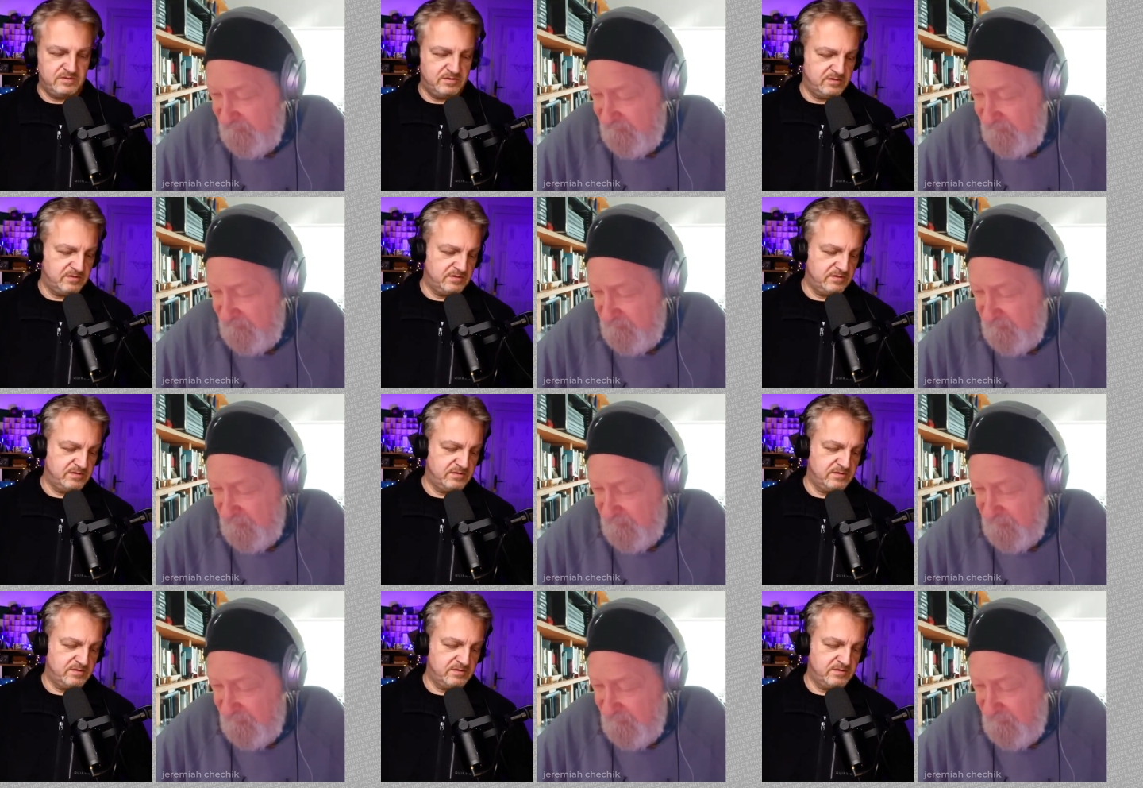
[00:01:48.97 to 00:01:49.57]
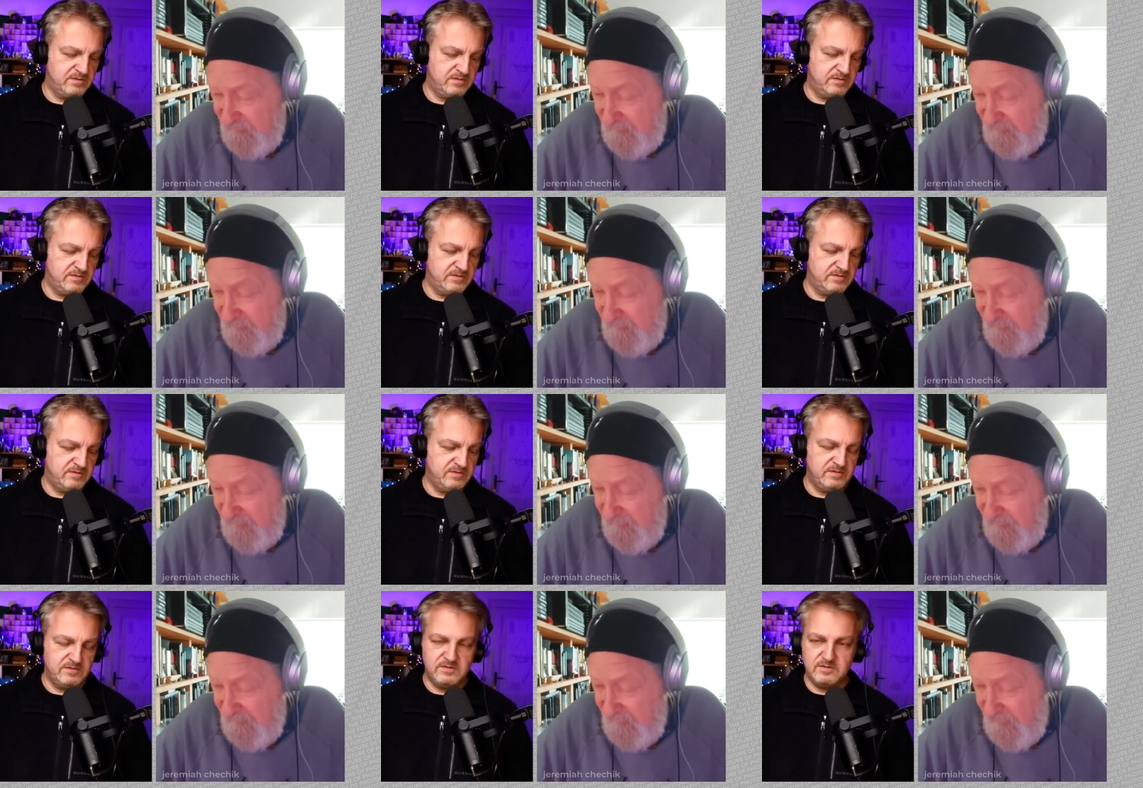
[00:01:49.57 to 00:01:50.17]
Speaker 1: it's with
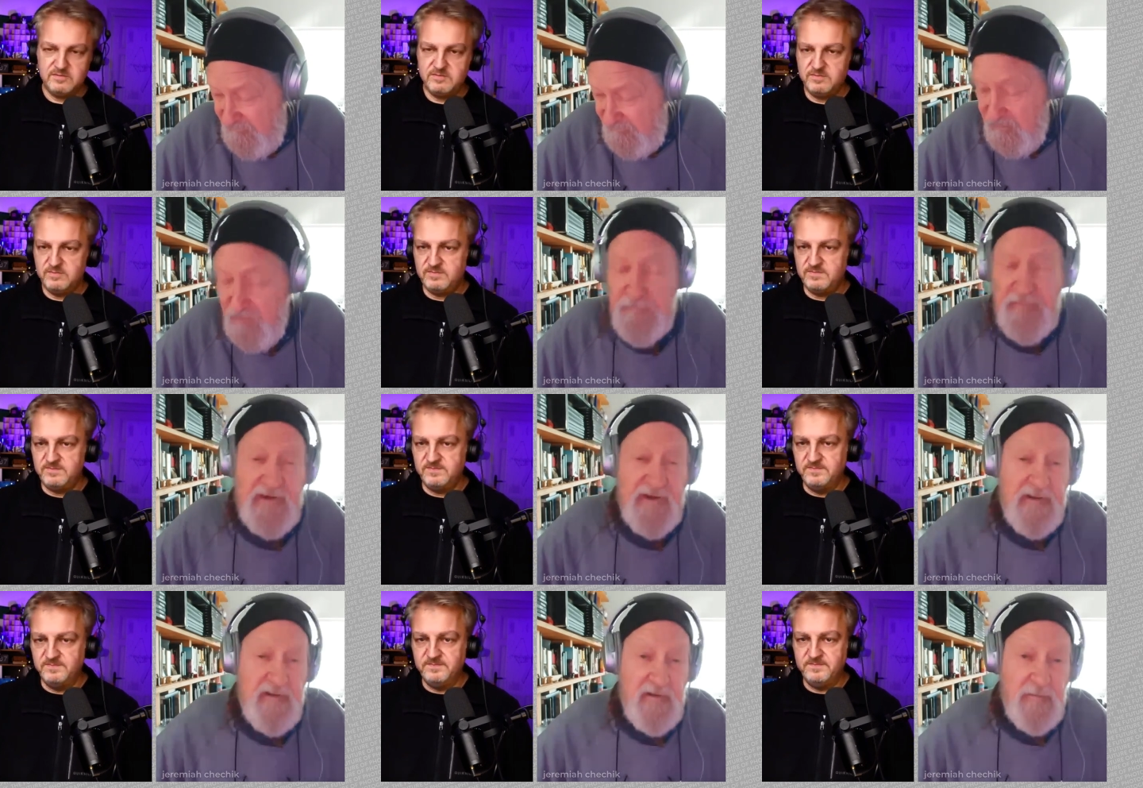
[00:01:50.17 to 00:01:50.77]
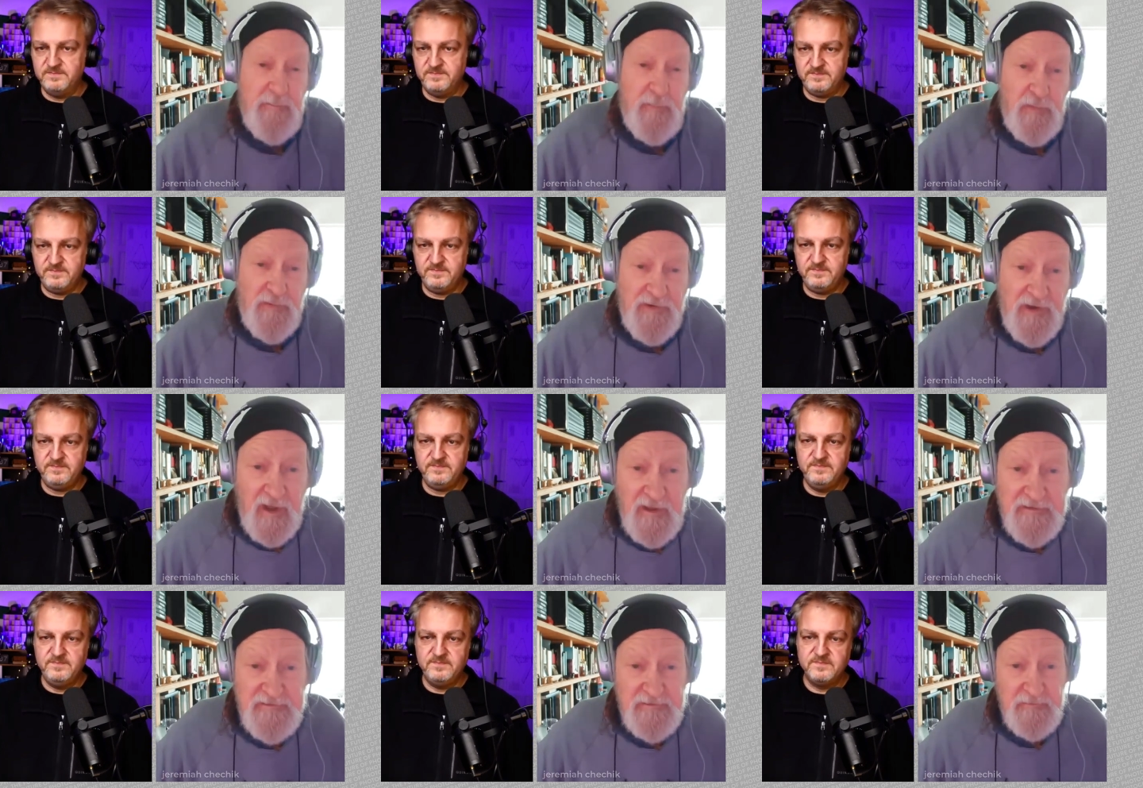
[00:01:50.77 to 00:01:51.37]
a company called
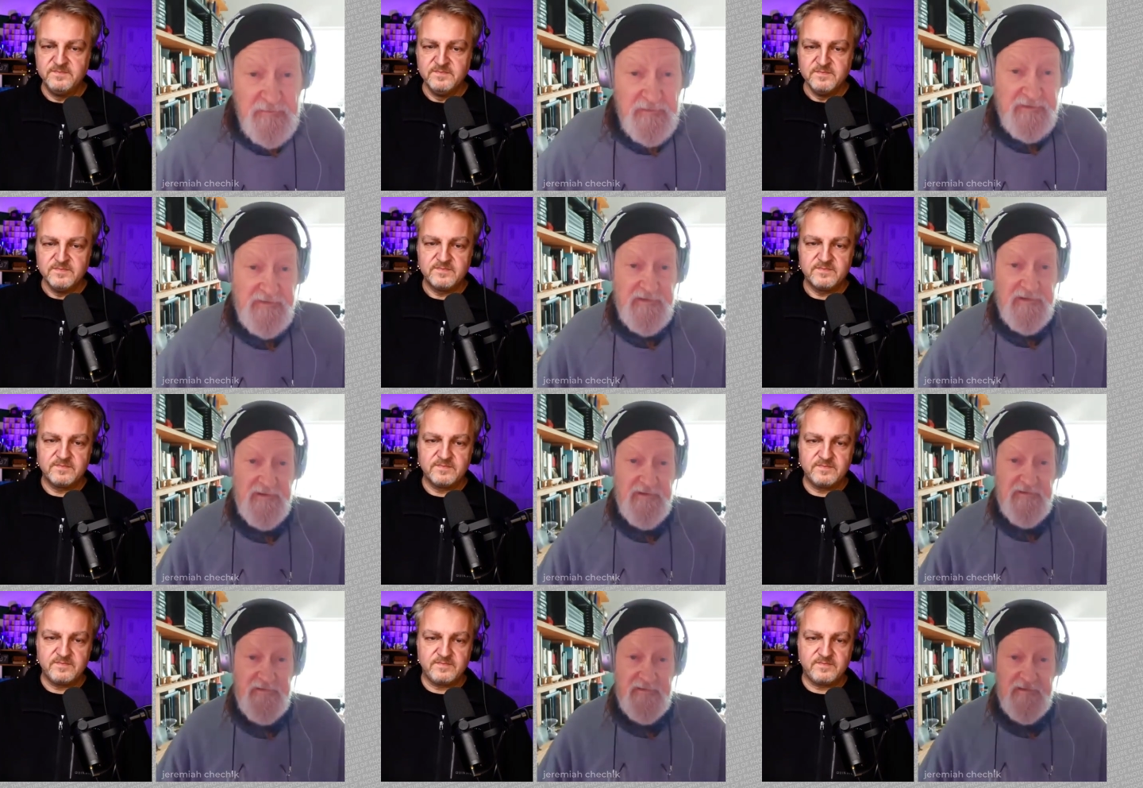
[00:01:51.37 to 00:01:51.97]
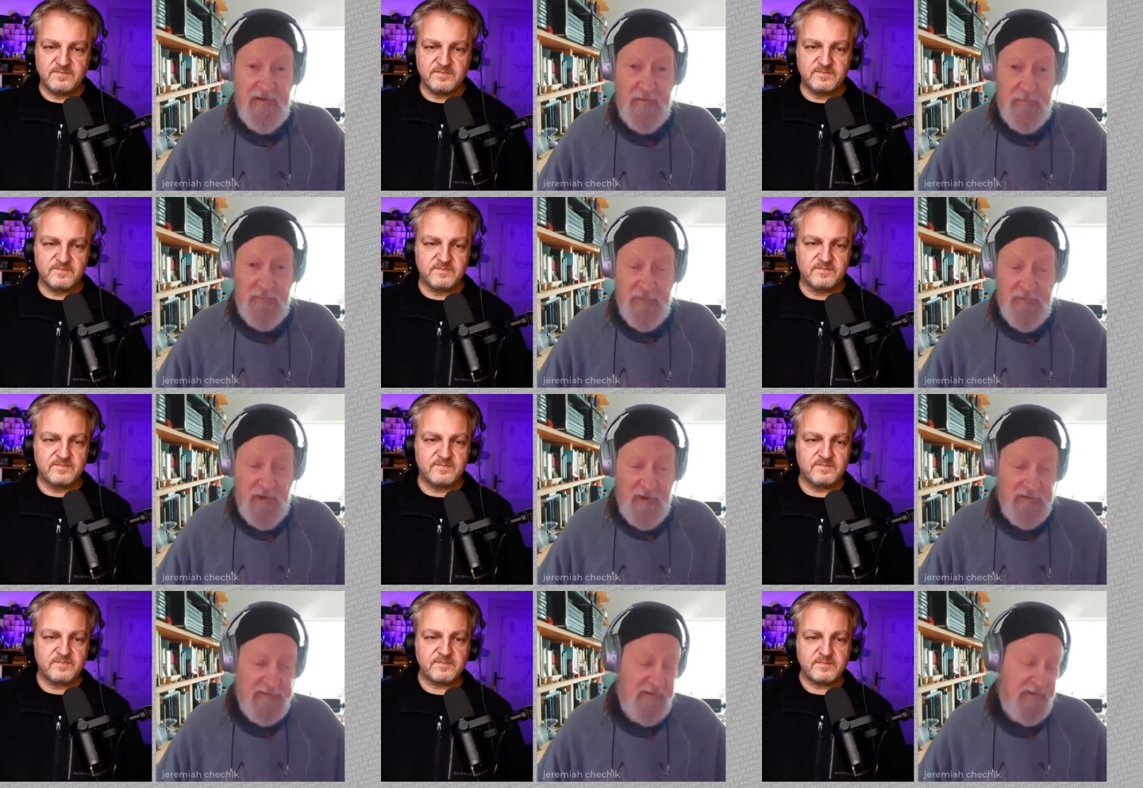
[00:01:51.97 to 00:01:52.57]
Ponant, which is uh,
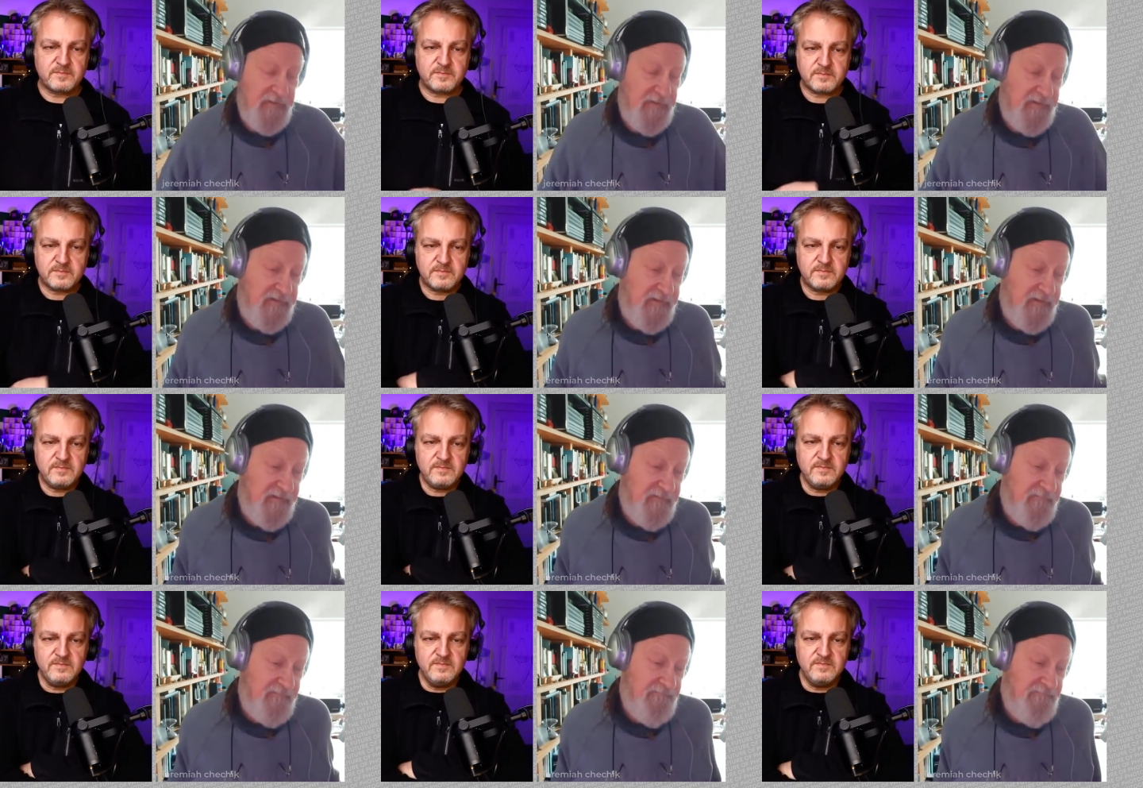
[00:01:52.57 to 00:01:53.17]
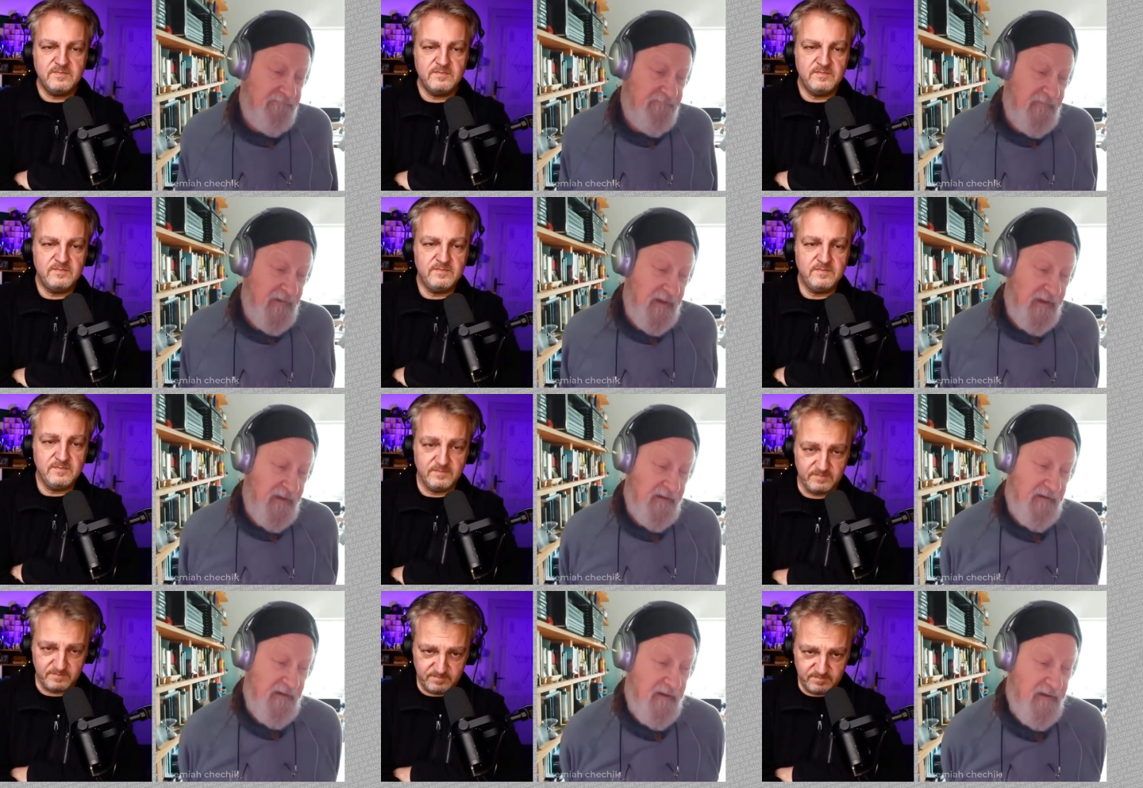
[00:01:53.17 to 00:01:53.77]
is
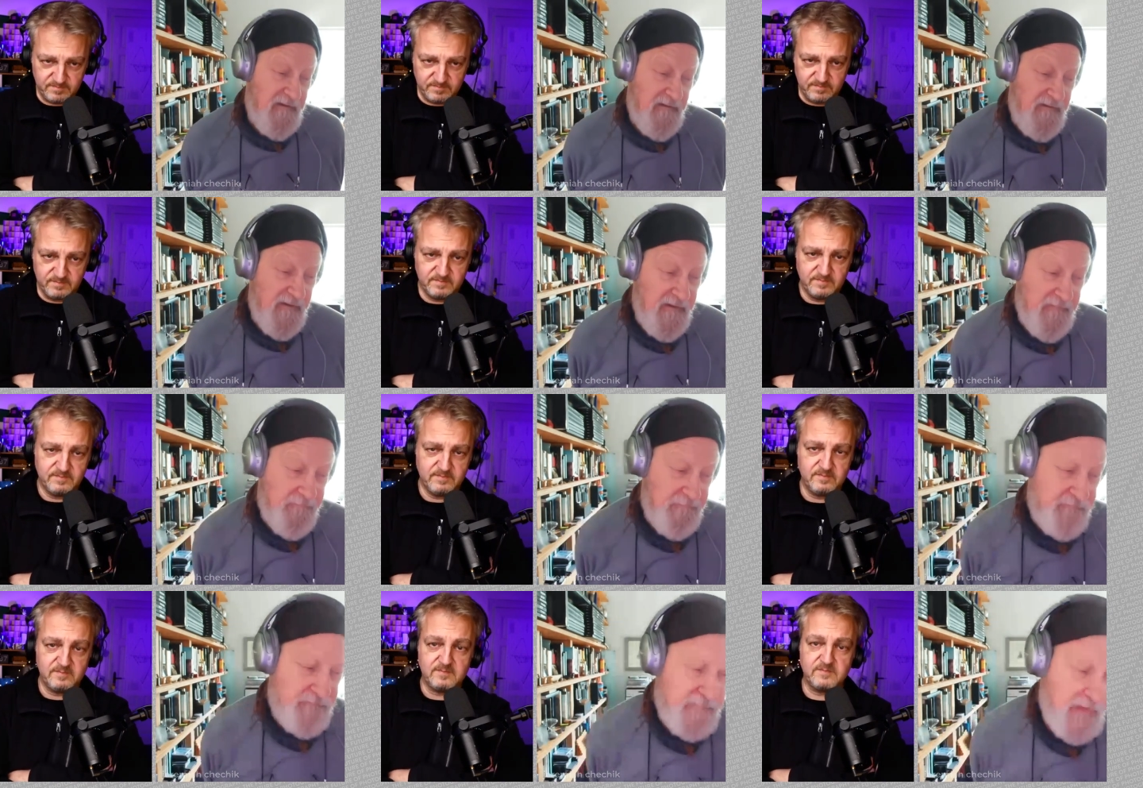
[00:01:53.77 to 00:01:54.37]
a,